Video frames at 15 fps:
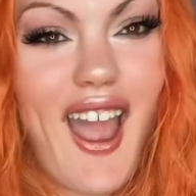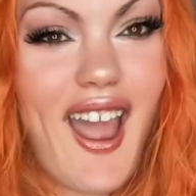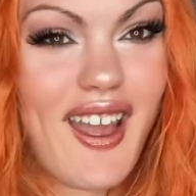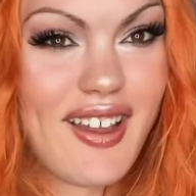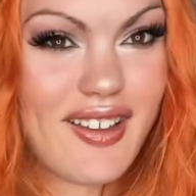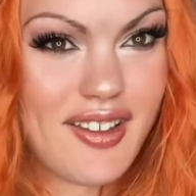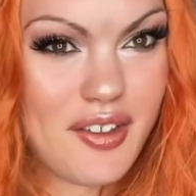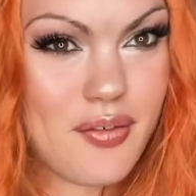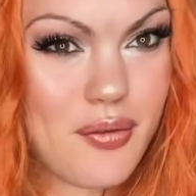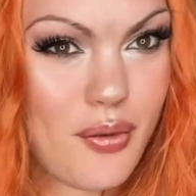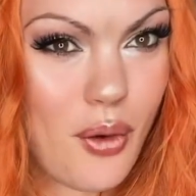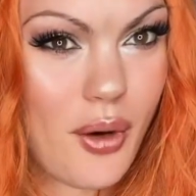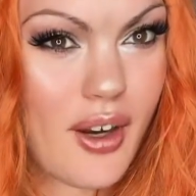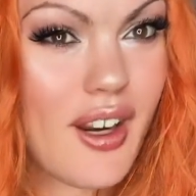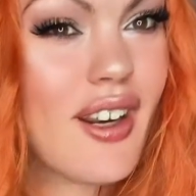I live
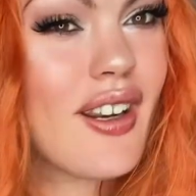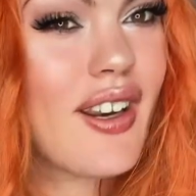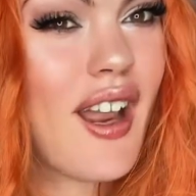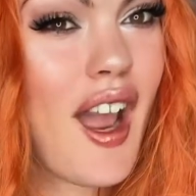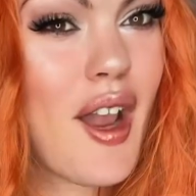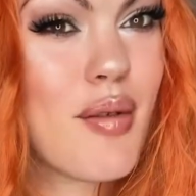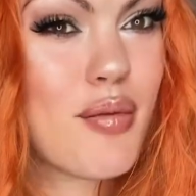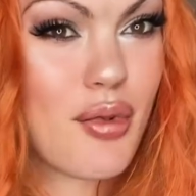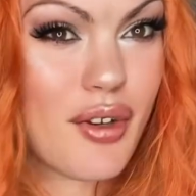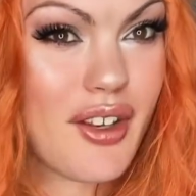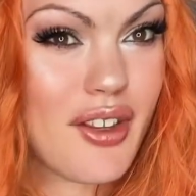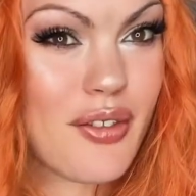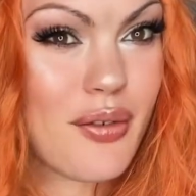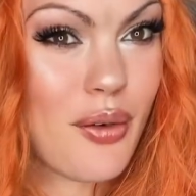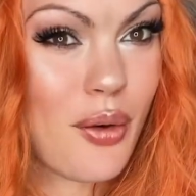for it. I
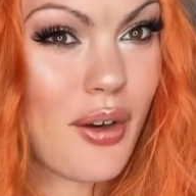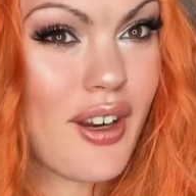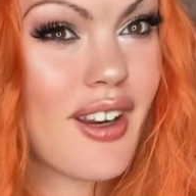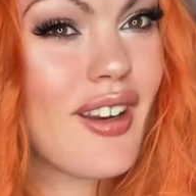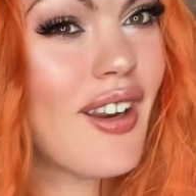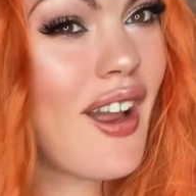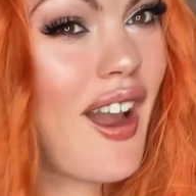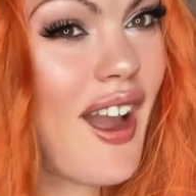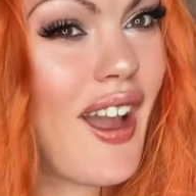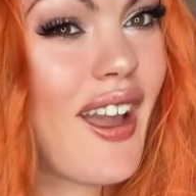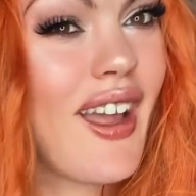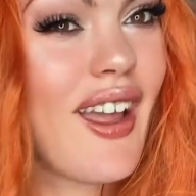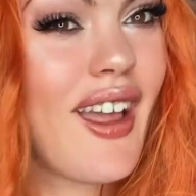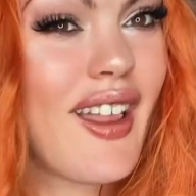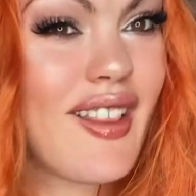breathe for it.
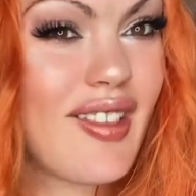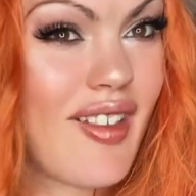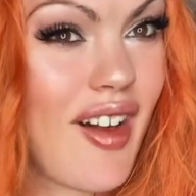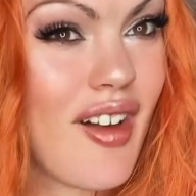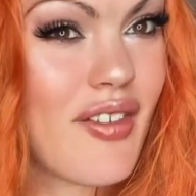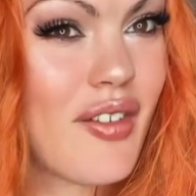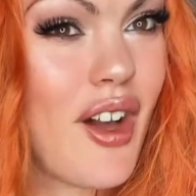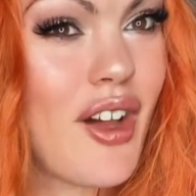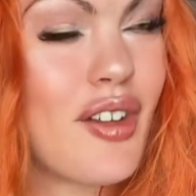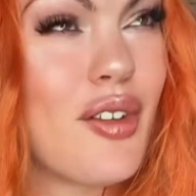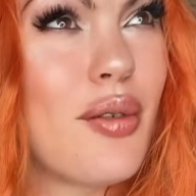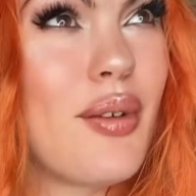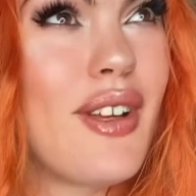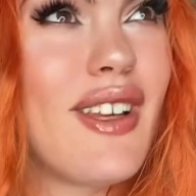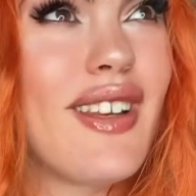I love
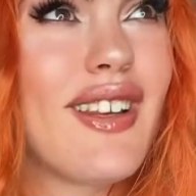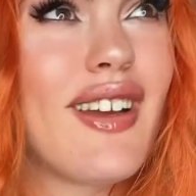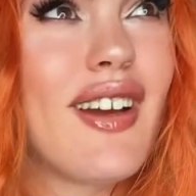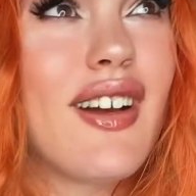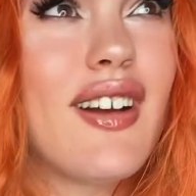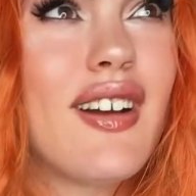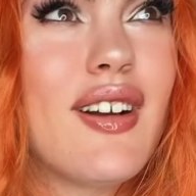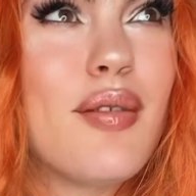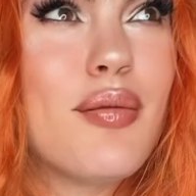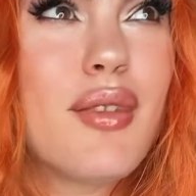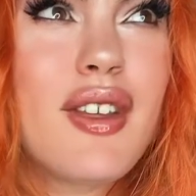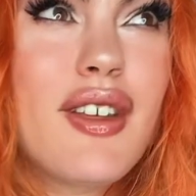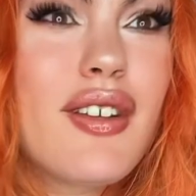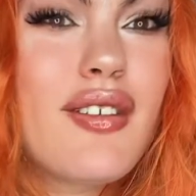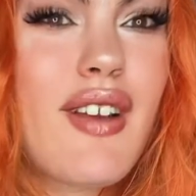Halloween.
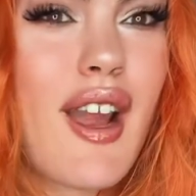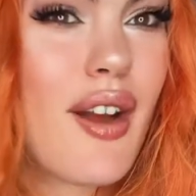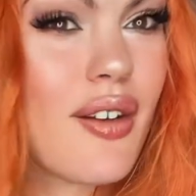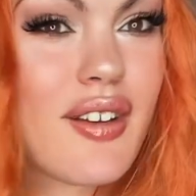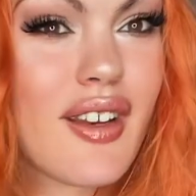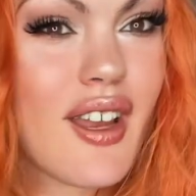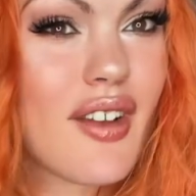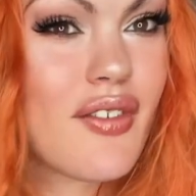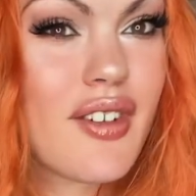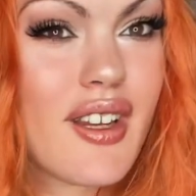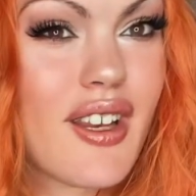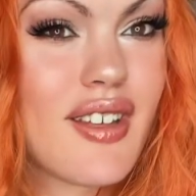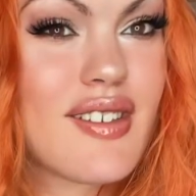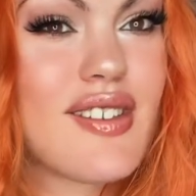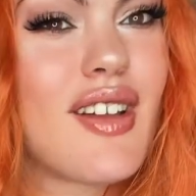Year round, every
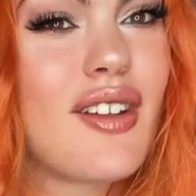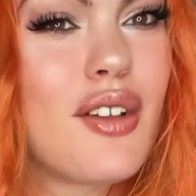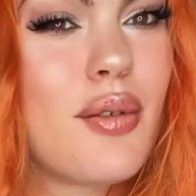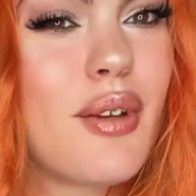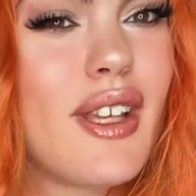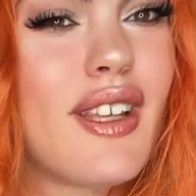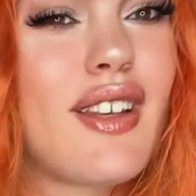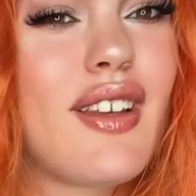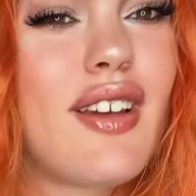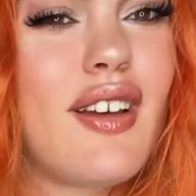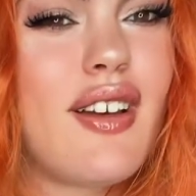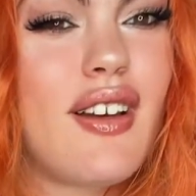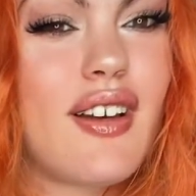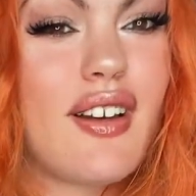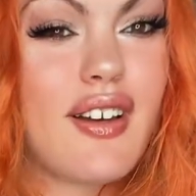day is Halloween.
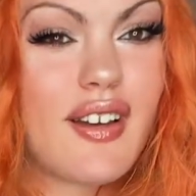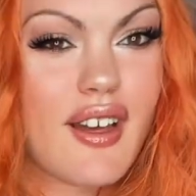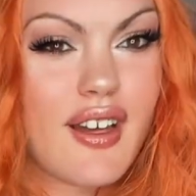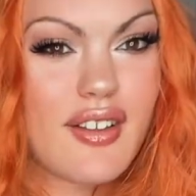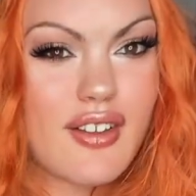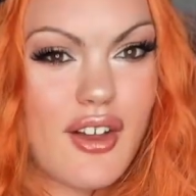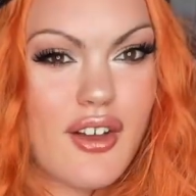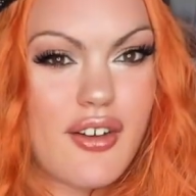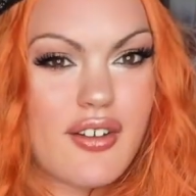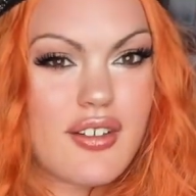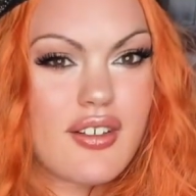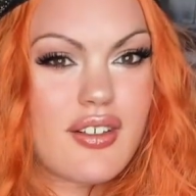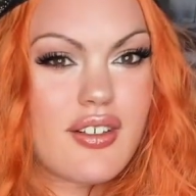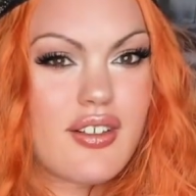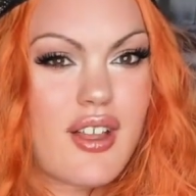Hello,
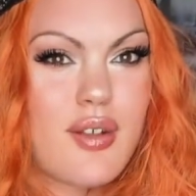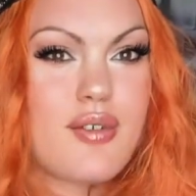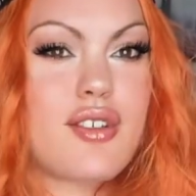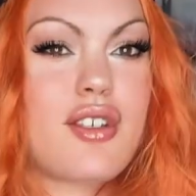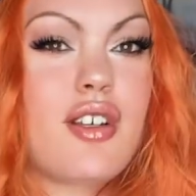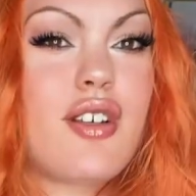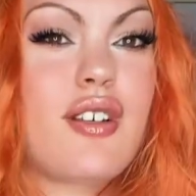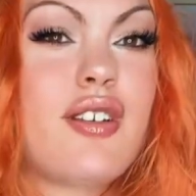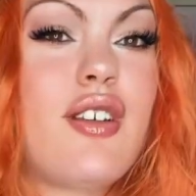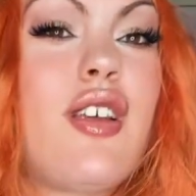clown shirt.